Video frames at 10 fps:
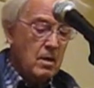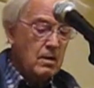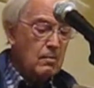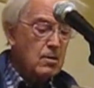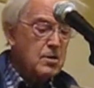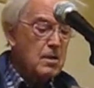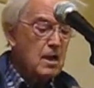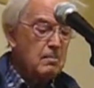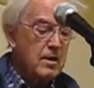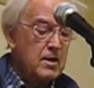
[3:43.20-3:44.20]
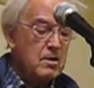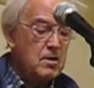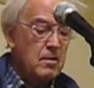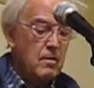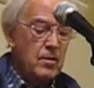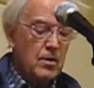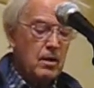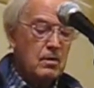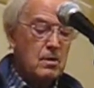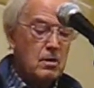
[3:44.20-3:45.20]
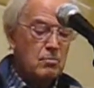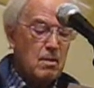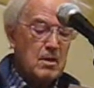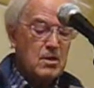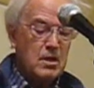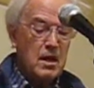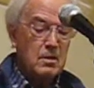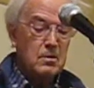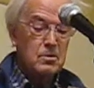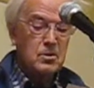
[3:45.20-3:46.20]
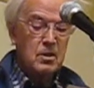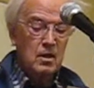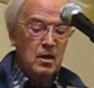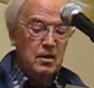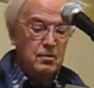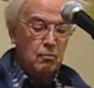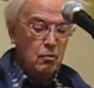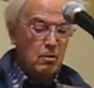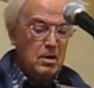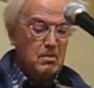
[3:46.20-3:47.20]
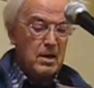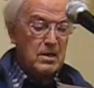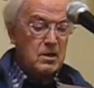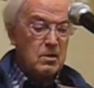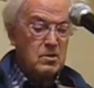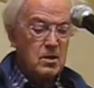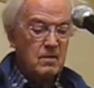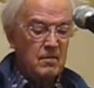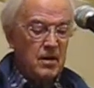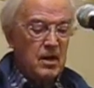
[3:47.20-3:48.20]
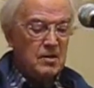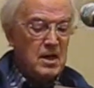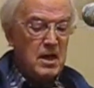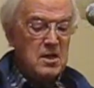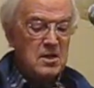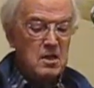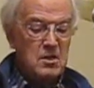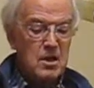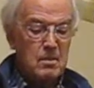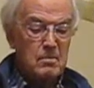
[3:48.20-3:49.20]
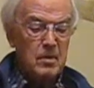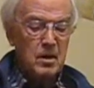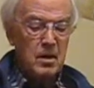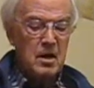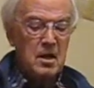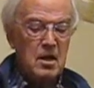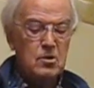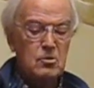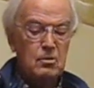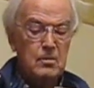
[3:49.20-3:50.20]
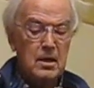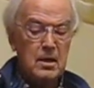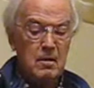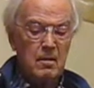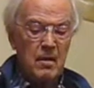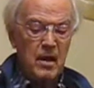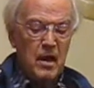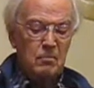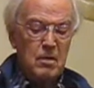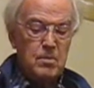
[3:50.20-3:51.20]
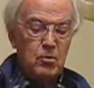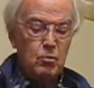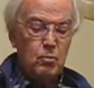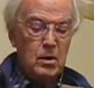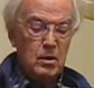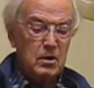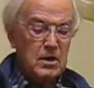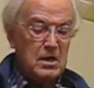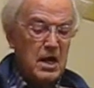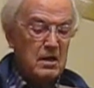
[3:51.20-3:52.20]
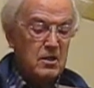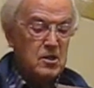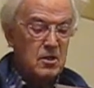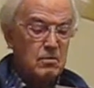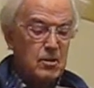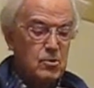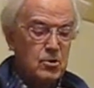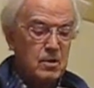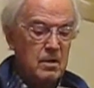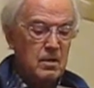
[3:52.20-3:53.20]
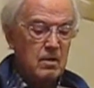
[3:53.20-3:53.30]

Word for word: There was in that place only the thrumming silence and the roar in my ears, and then I sensed him, and he saw me, and we both whirled in endless slow motion,